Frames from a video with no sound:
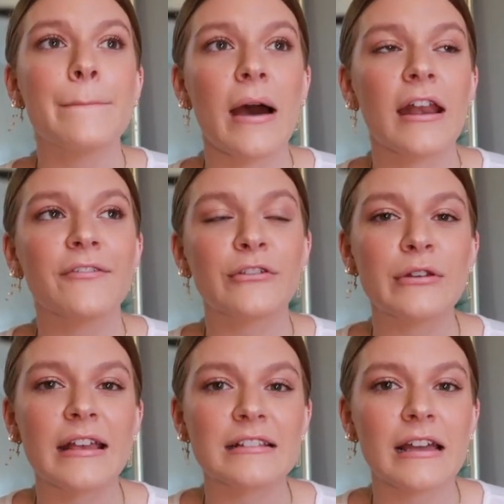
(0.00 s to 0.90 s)
but a
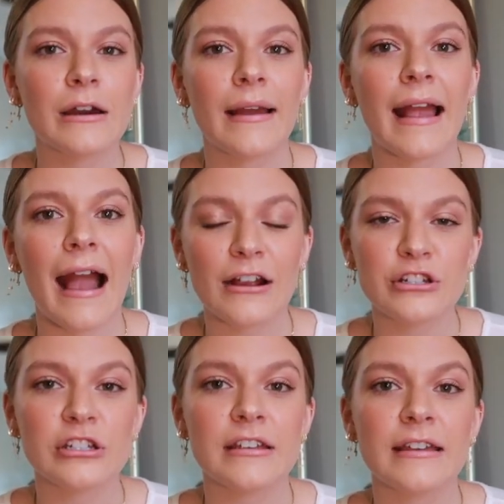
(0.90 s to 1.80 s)
few days ago I
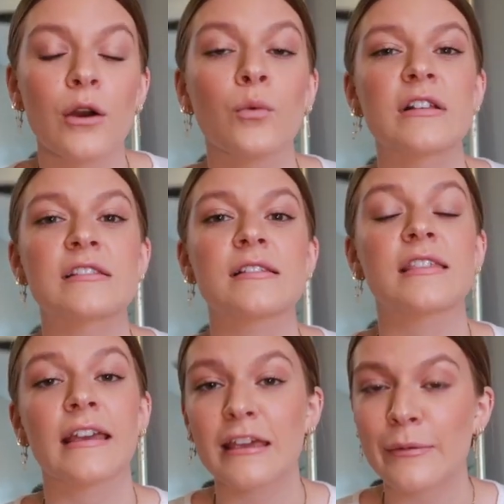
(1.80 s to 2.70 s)
actually was
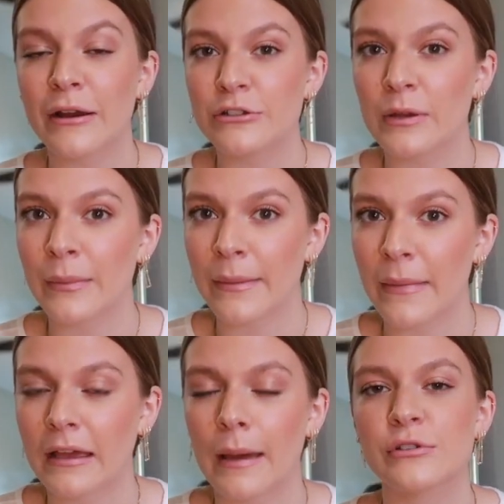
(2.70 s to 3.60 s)
thinking about doing my
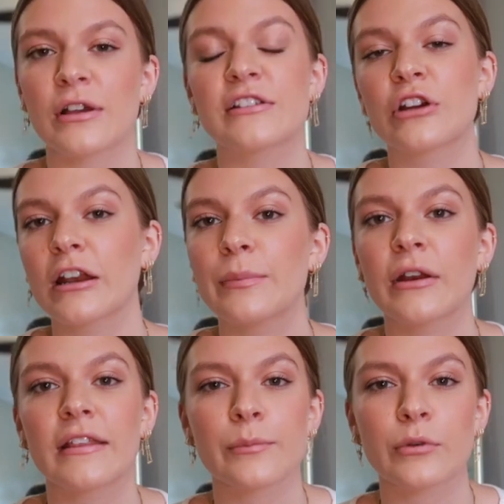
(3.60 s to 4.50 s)
makeup so I started
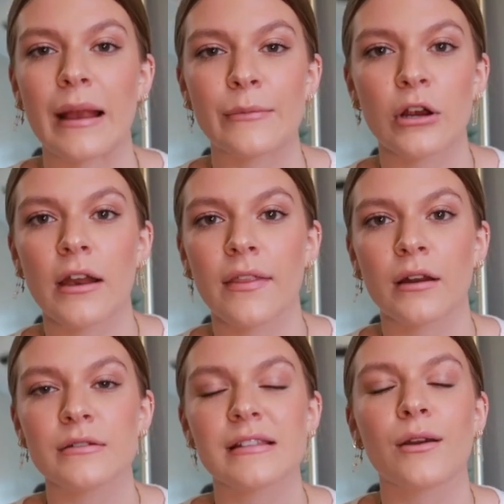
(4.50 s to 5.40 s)
putting the primer on and then
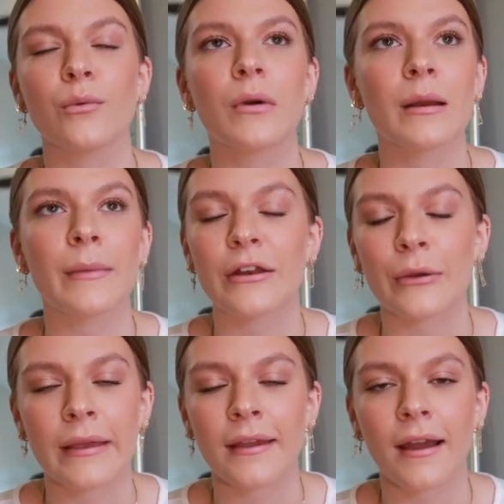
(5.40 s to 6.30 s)
I was like what am I
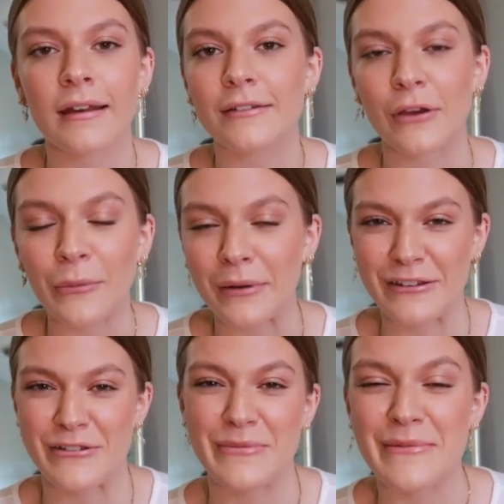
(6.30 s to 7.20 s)
doing I don't want
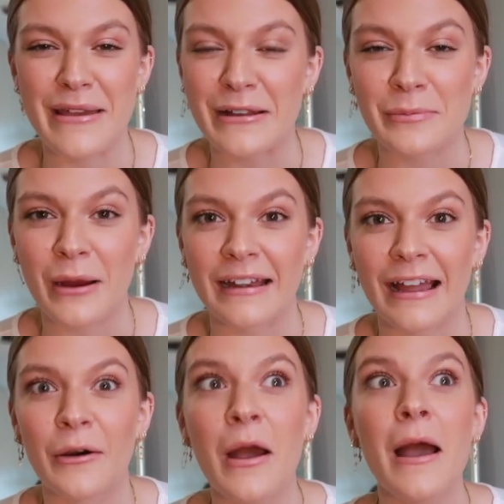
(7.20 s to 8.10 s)
to do my makeup right
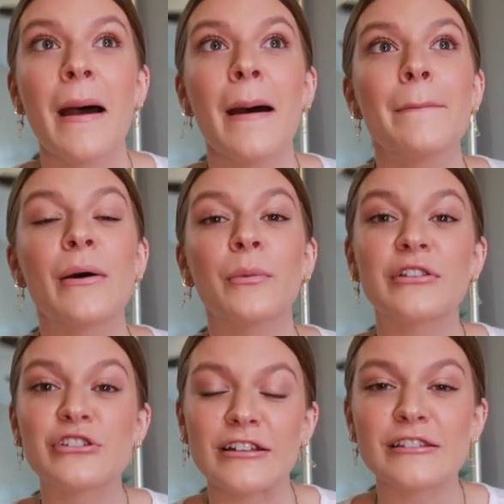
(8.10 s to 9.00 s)
now but
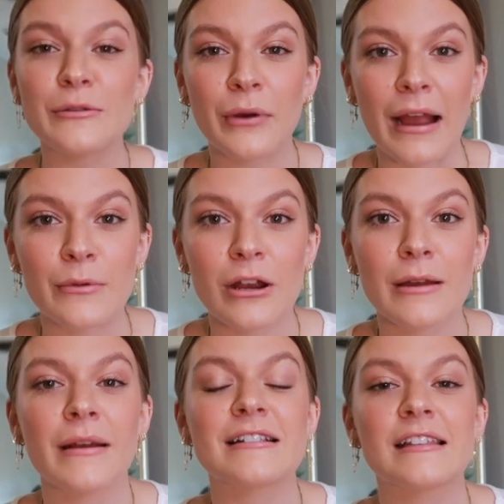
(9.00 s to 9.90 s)
with just the primer
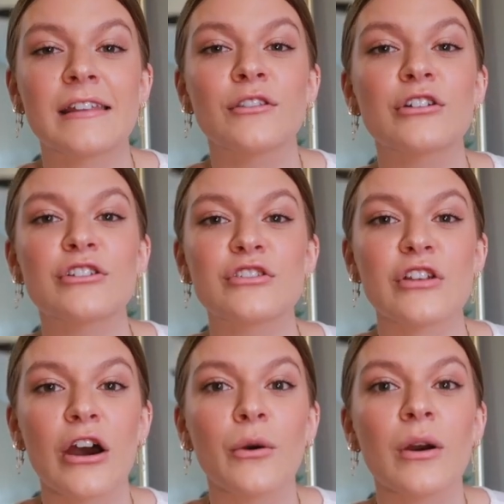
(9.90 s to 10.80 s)
on my skin looked
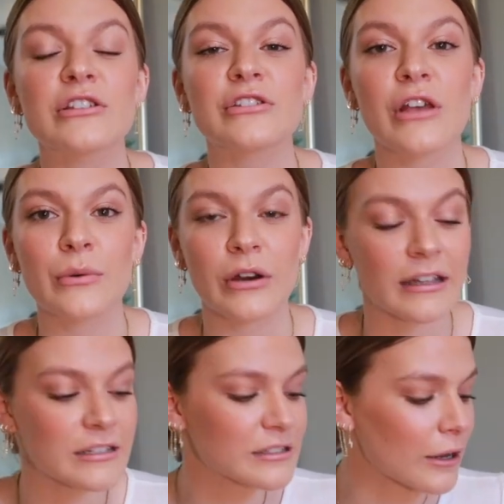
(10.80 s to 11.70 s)
so so
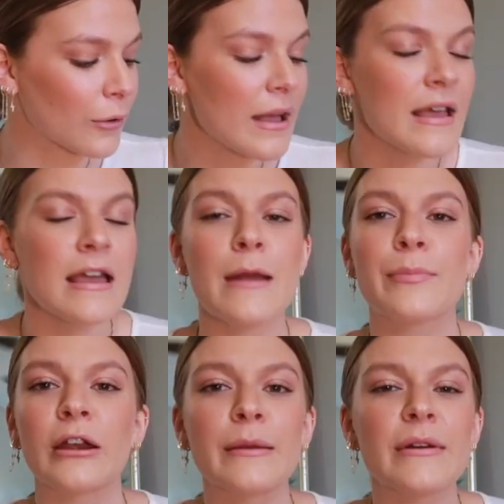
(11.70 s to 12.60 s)
good so
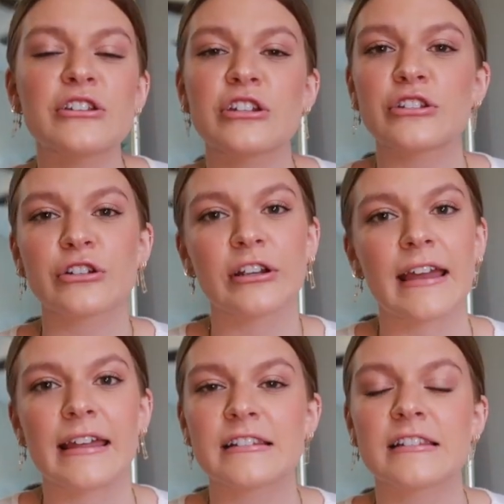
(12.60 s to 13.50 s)
it pretty much just
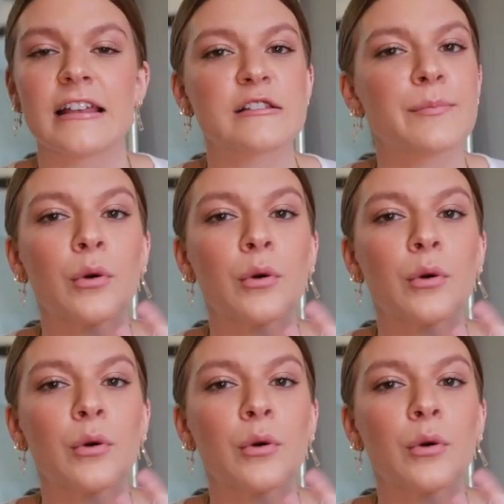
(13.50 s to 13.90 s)
creates this